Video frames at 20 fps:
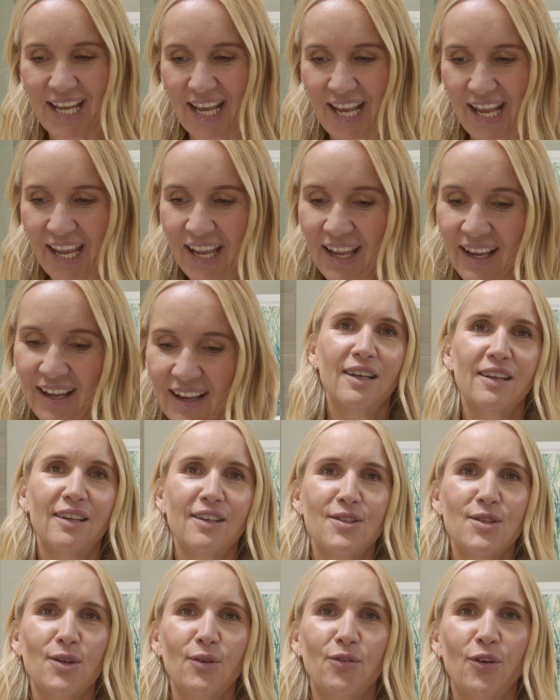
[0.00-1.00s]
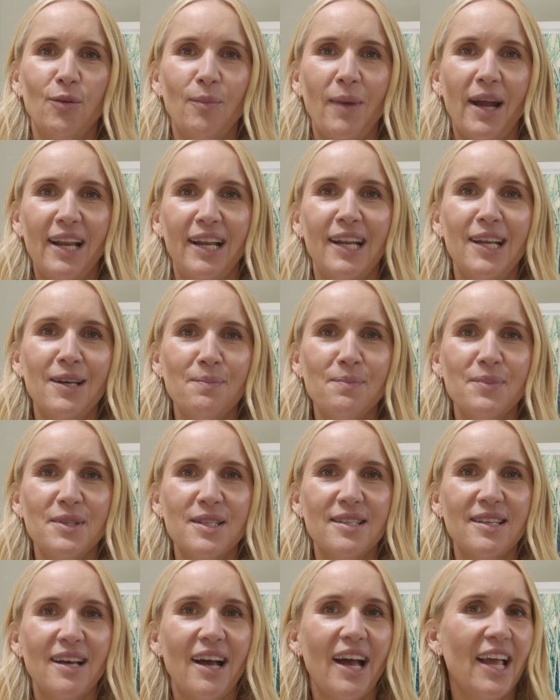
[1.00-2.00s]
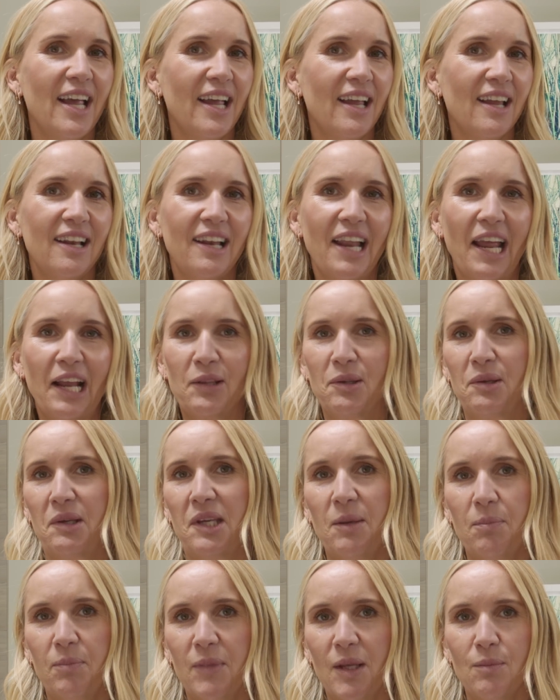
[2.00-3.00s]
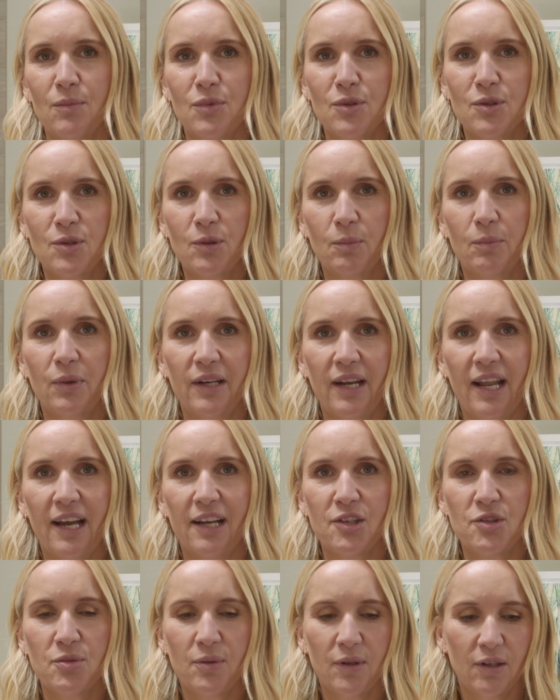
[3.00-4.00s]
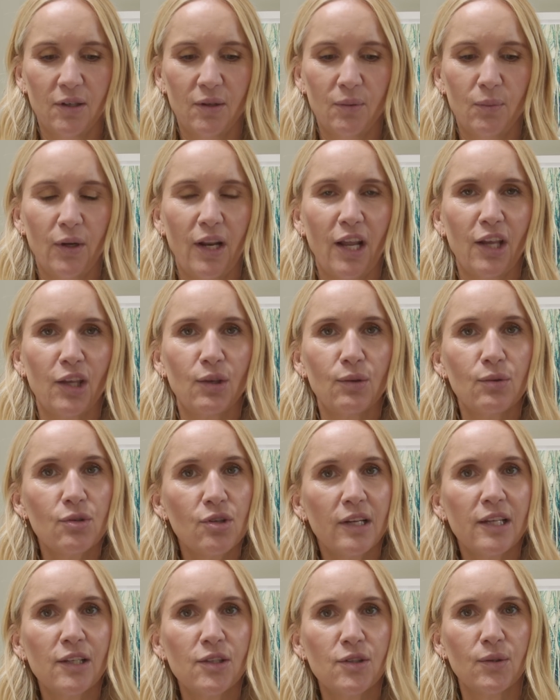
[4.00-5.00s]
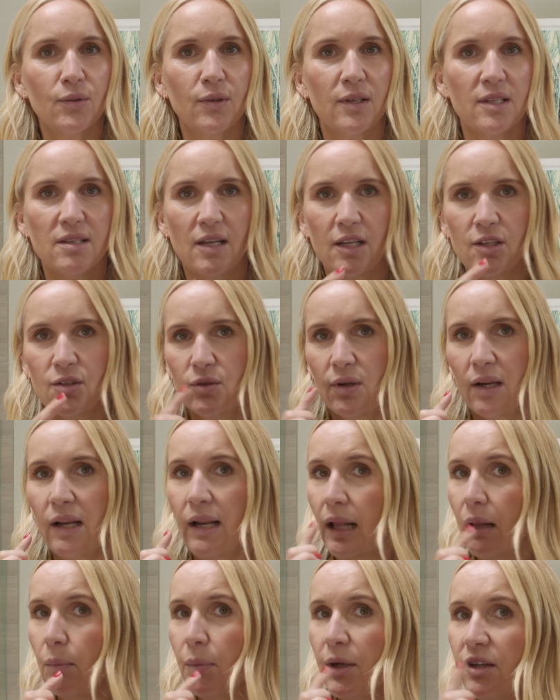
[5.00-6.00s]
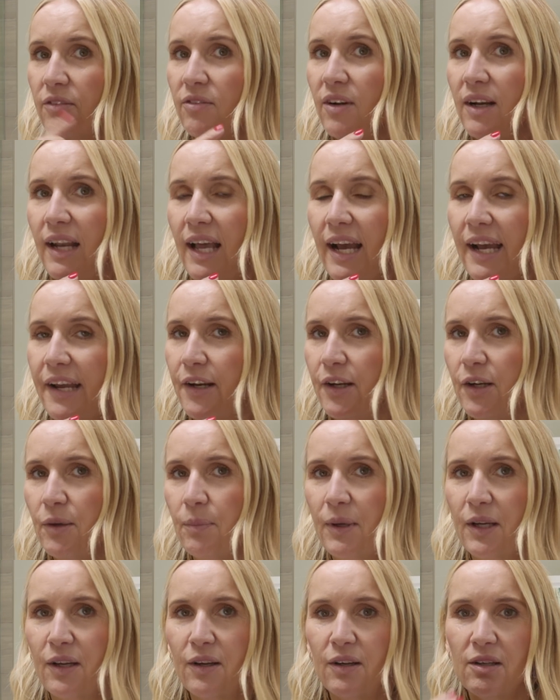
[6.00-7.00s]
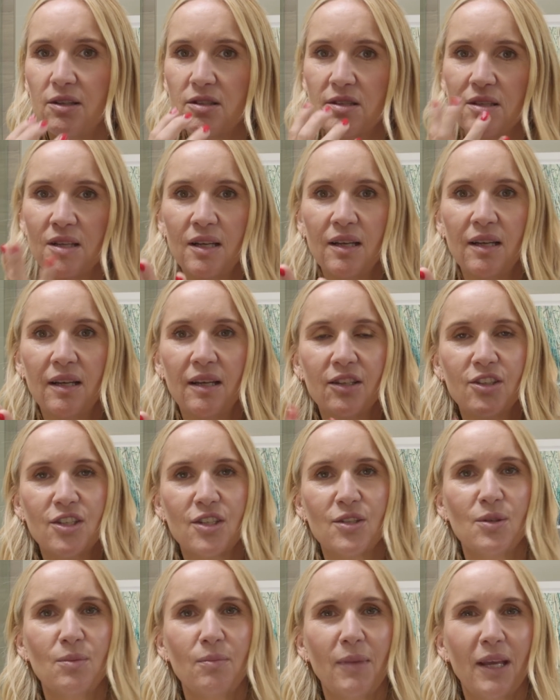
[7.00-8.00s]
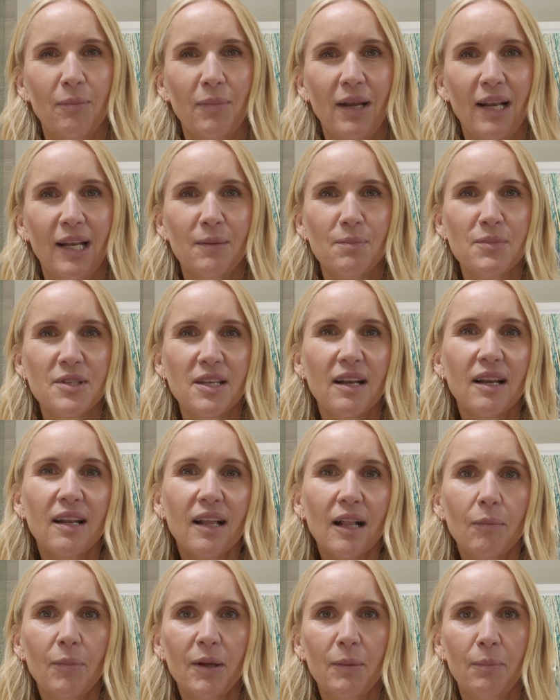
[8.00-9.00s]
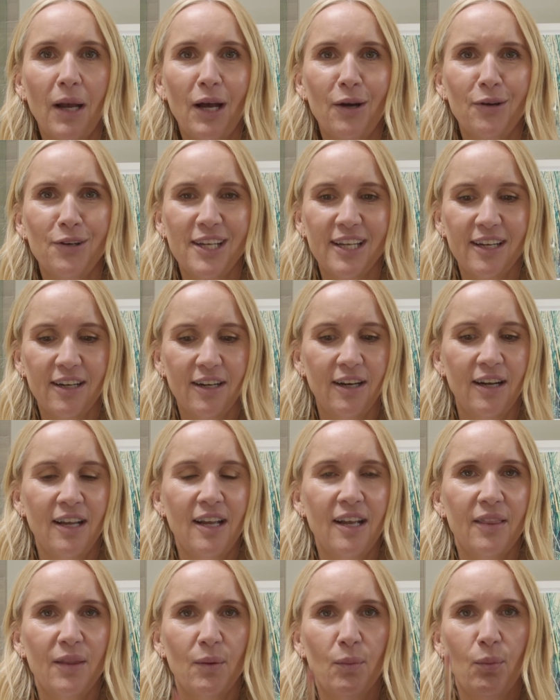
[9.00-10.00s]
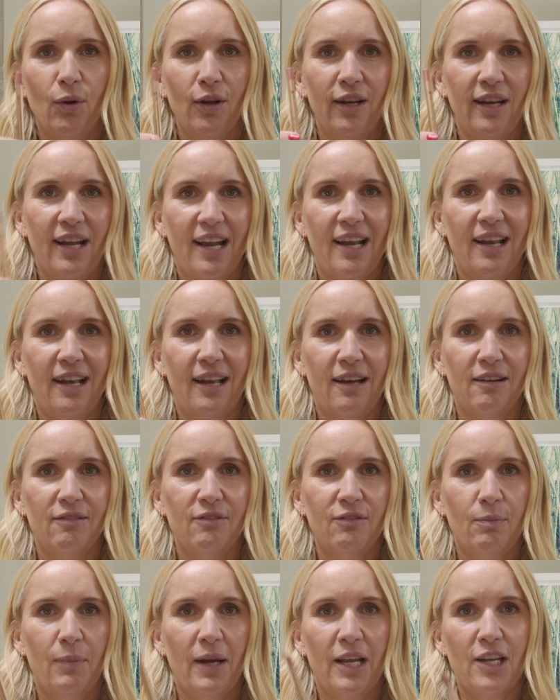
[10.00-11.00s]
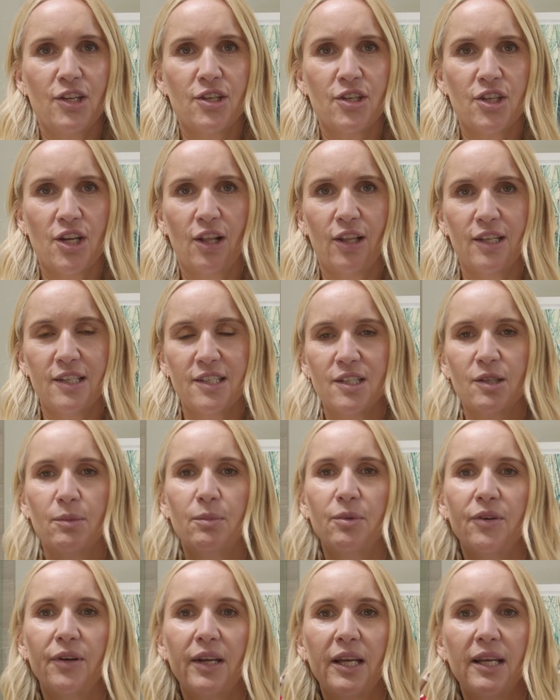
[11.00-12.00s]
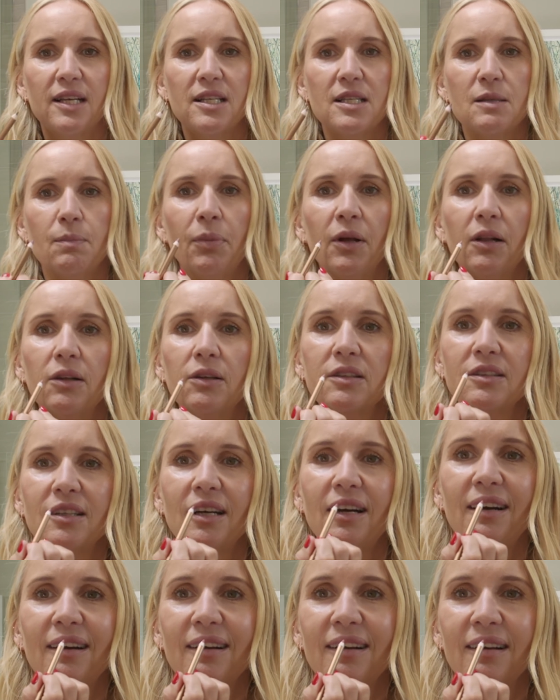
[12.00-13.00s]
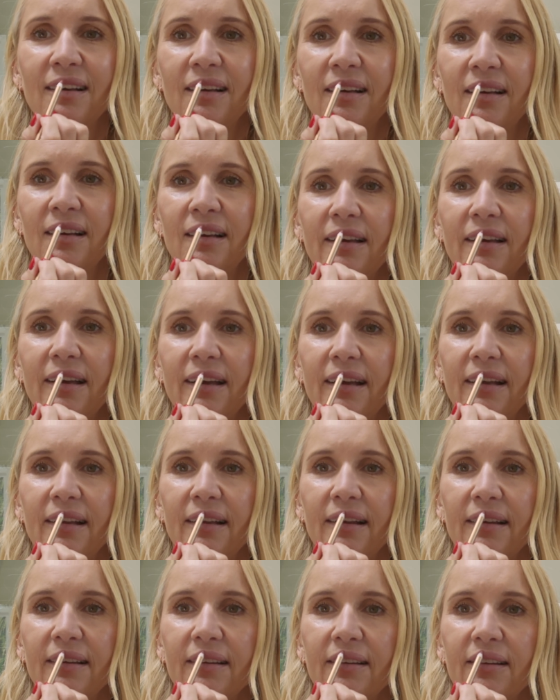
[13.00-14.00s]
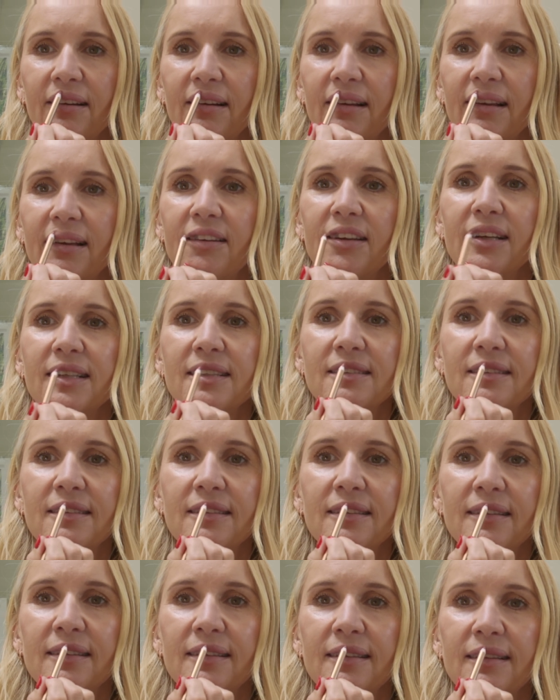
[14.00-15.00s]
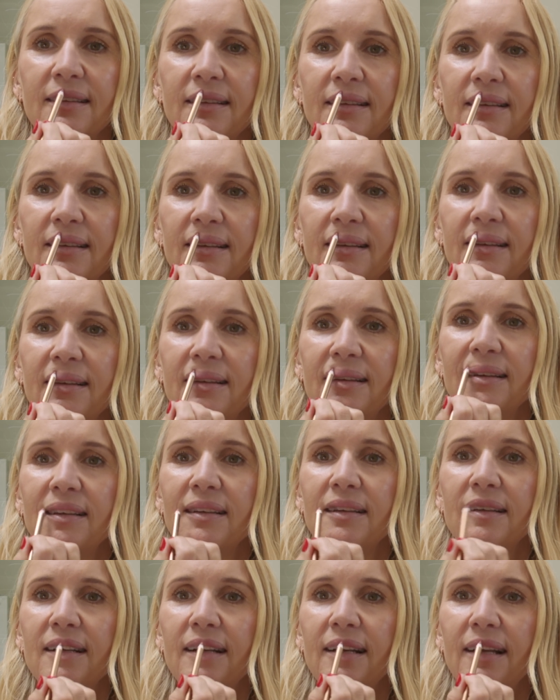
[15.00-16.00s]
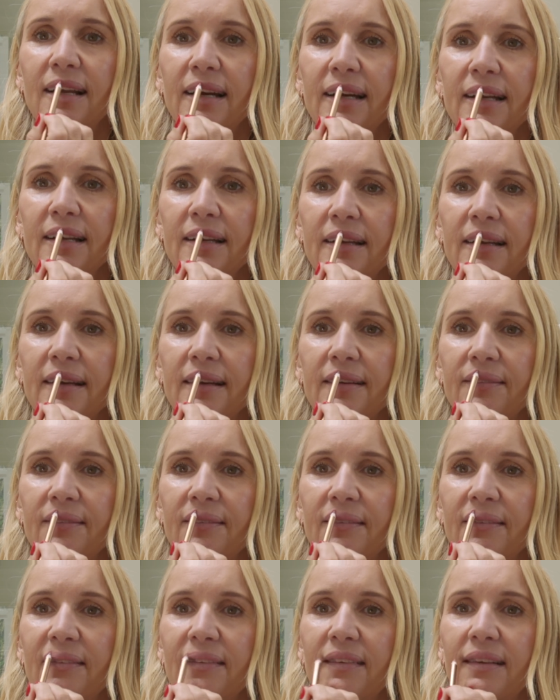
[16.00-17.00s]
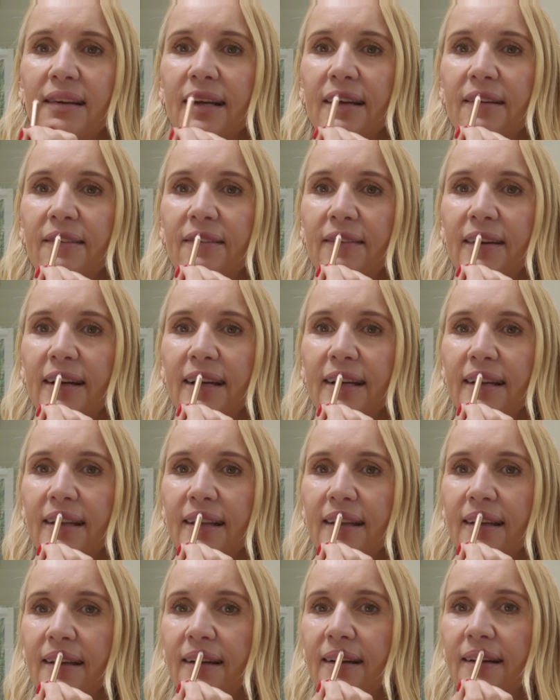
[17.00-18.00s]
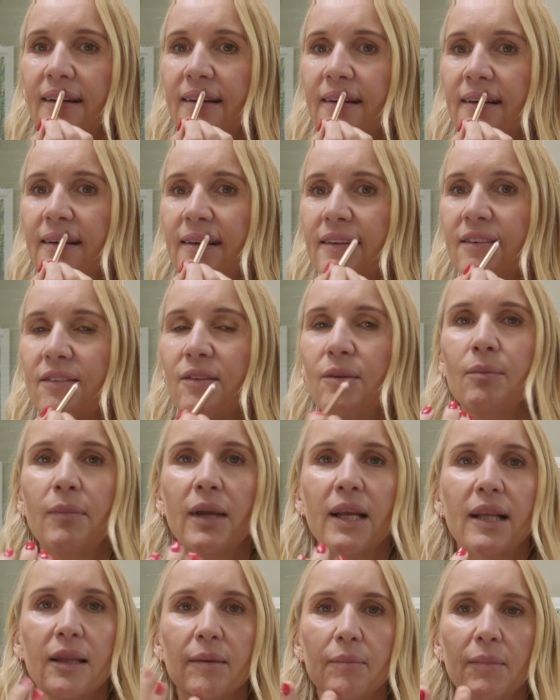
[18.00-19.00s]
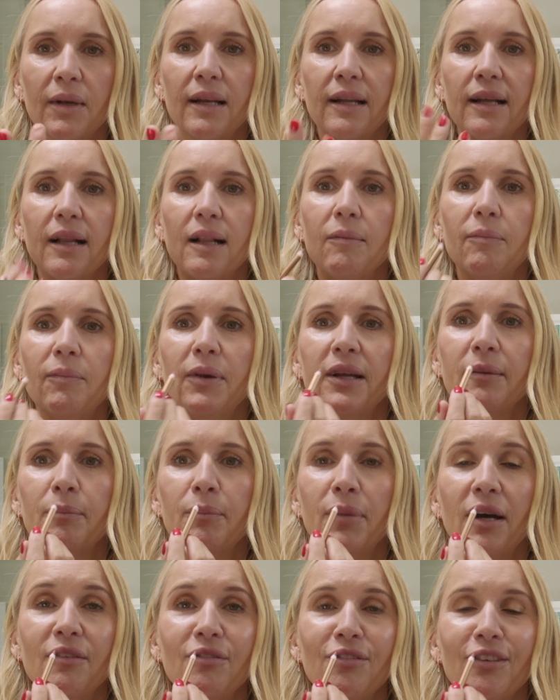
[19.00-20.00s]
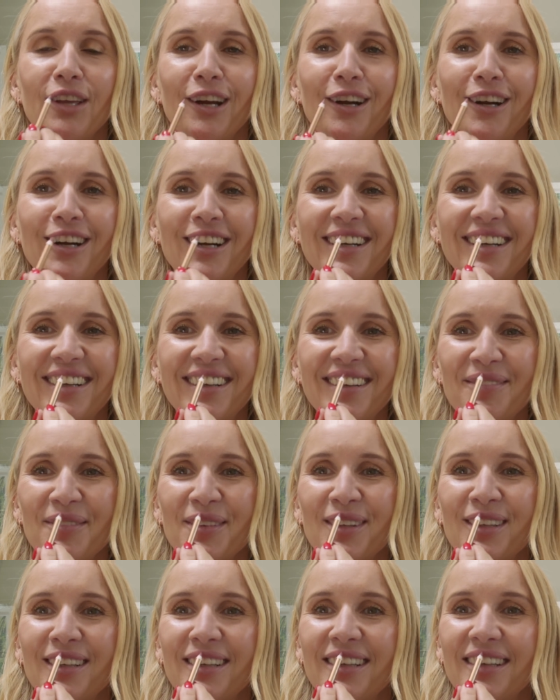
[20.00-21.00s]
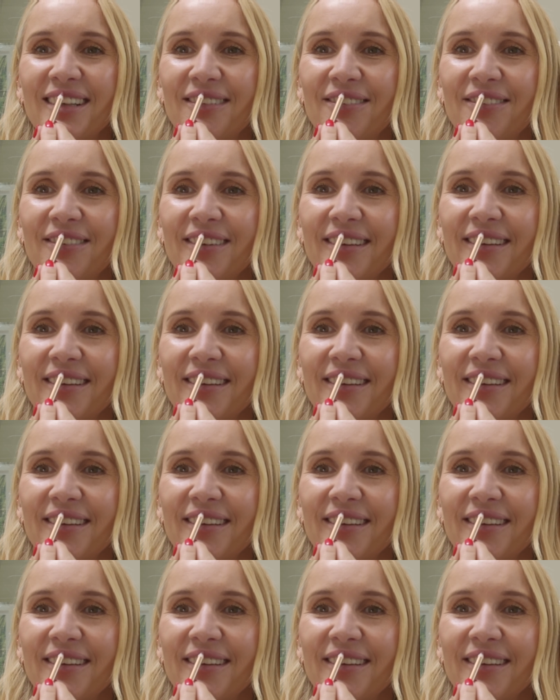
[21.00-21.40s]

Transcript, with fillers: day. So for my lips, I like to keep them super natural. What I usually do is I do a little bit of a liner, because just to make my lips a little bit powderier. The one I love by Charlotte Tilbury is Pillow Talk, and I usually just line them like right here just to make them a little bit puffier, if